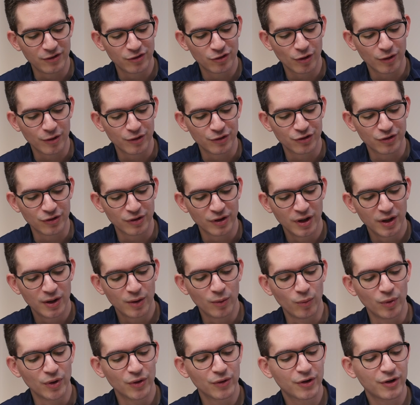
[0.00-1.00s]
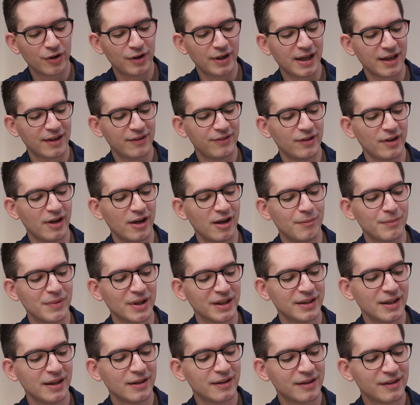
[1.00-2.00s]
charger will connect
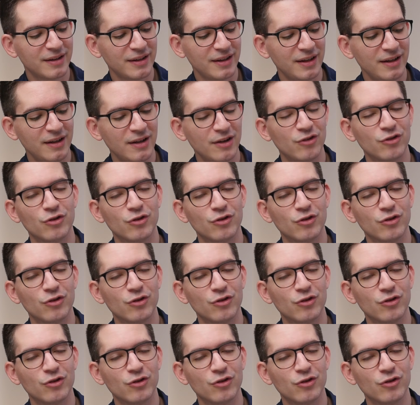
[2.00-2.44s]
magnetically,